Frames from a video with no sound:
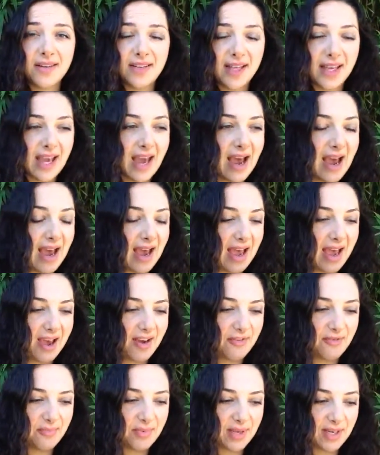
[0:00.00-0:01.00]
Like I
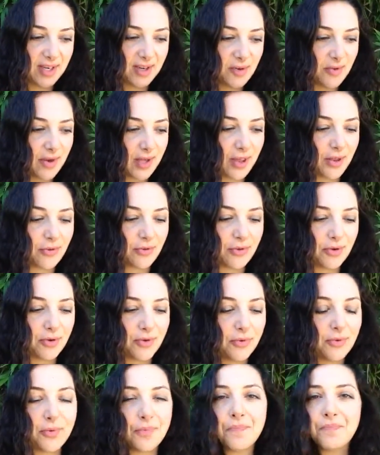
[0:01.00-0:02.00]
have been going
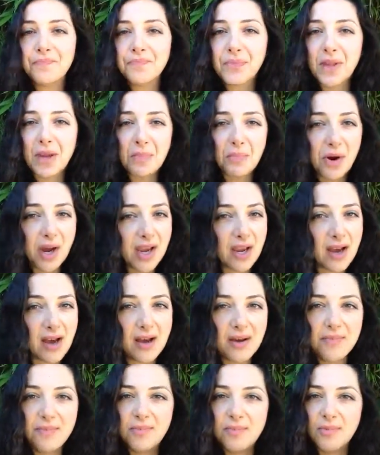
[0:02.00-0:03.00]
through a
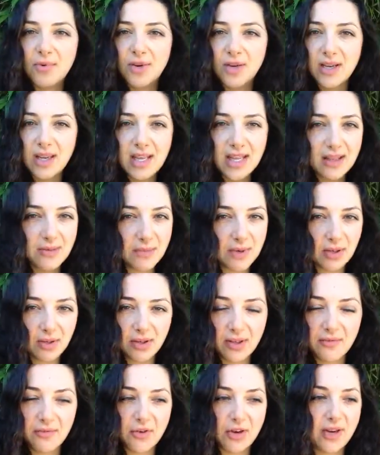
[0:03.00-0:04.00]
breakup, in the
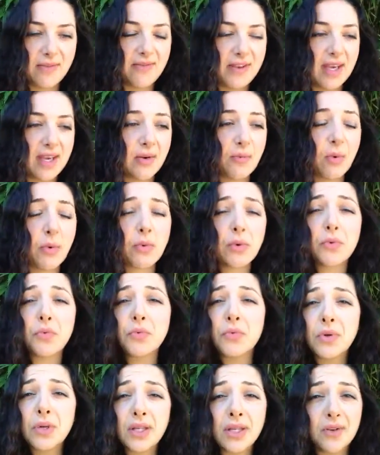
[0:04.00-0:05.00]
middle of grieving, and what
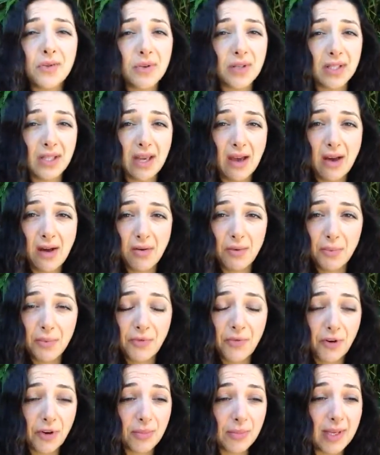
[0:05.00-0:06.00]
would really, really help
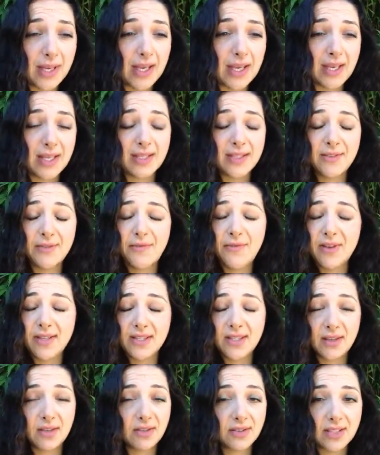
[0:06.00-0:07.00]
for me is
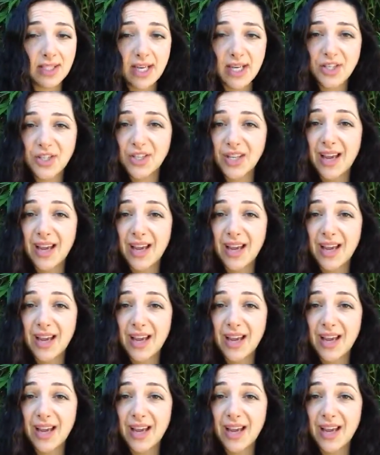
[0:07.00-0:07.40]
physical touch.